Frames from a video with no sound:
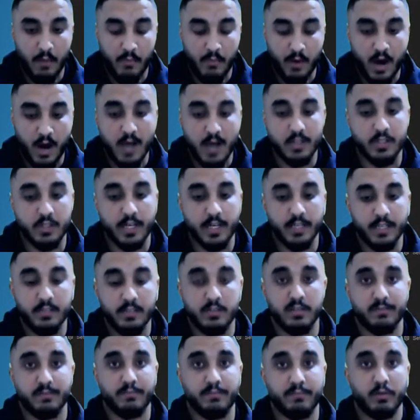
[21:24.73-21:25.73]

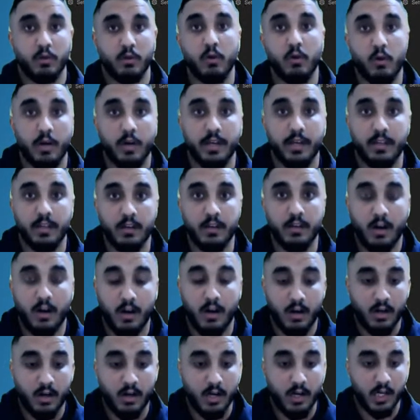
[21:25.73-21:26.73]
projects deployed
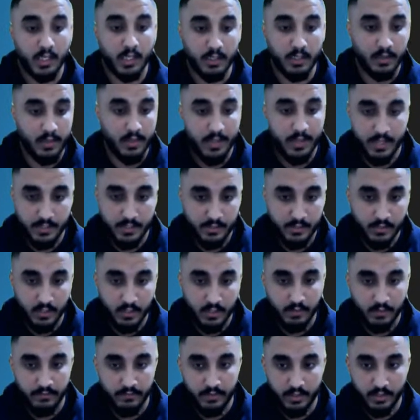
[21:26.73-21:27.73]
on their
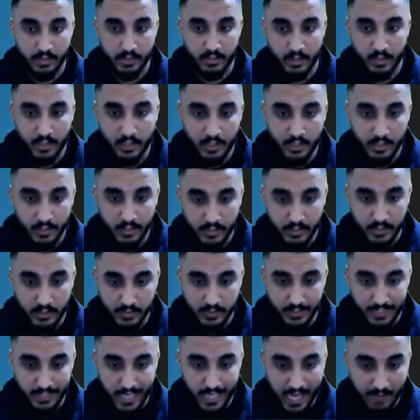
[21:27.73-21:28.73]
server
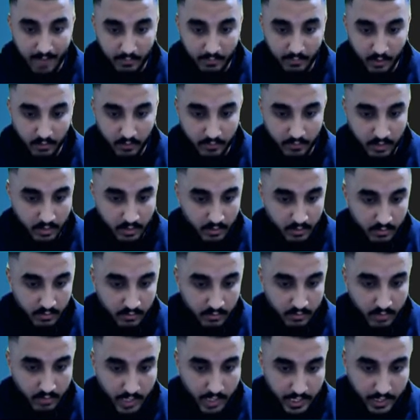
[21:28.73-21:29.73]
using CapRover,
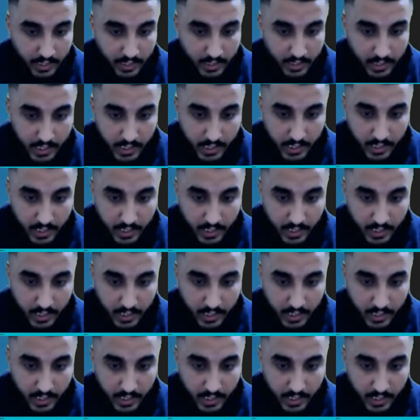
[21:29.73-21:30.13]
right?